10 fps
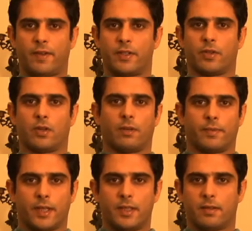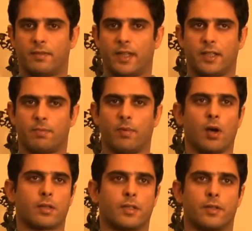as your nominees in various
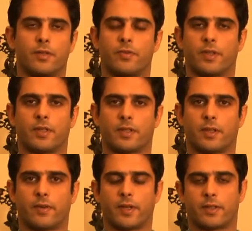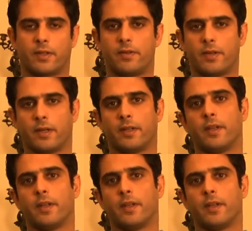blocks and districts, et cetera, et cetera.